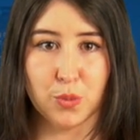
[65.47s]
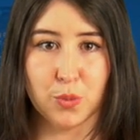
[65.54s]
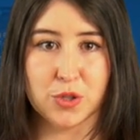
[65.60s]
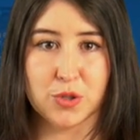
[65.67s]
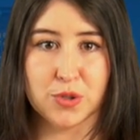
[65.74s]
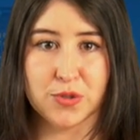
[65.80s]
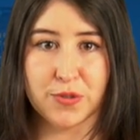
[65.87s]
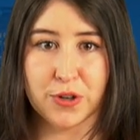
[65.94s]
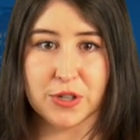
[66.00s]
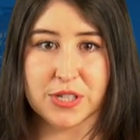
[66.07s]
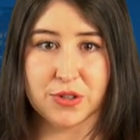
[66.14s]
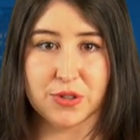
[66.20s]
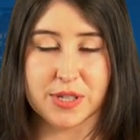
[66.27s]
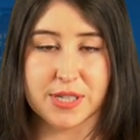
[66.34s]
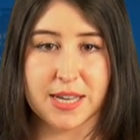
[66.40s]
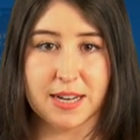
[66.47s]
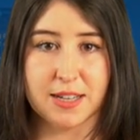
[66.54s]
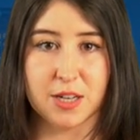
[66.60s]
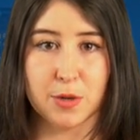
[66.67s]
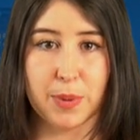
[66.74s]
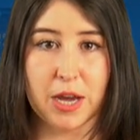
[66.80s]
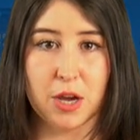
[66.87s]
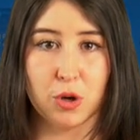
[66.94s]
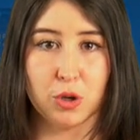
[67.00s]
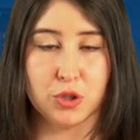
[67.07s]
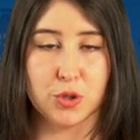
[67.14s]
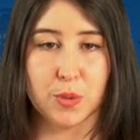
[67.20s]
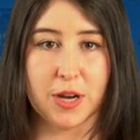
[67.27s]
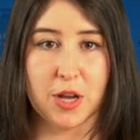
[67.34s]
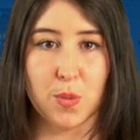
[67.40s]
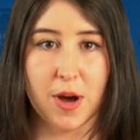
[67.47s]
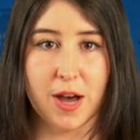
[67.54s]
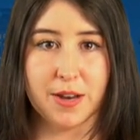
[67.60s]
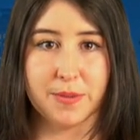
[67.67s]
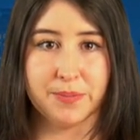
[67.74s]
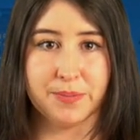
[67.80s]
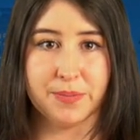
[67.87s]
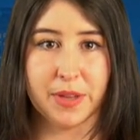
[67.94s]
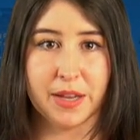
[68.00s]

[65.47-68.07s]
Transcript: which was first intersected by Hole 21.